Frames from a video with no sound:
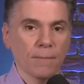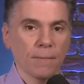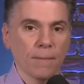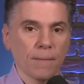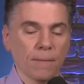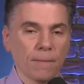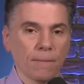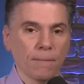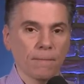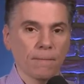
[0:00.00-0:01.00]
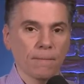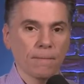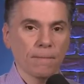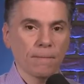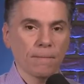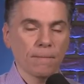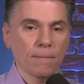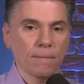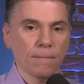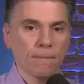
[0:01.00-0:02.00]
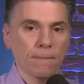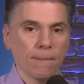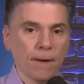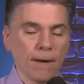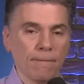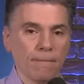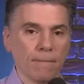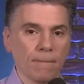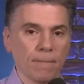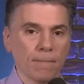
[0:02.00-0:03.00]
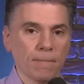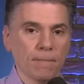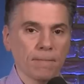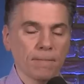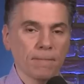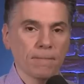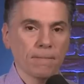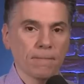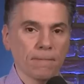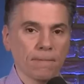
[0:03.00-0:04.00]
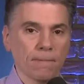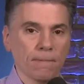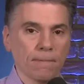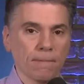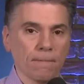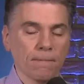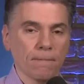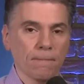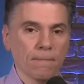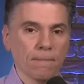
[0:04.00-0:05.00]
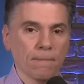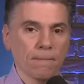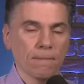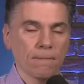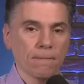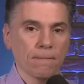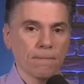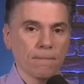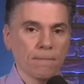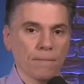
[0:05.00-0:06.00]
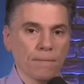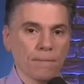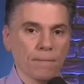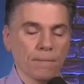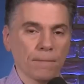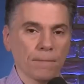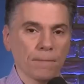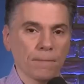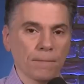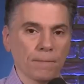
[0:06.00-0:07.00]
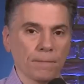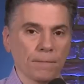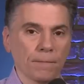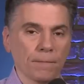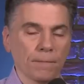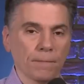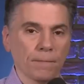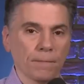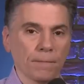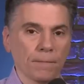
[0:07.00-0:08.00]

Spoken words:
This person isn't speaking.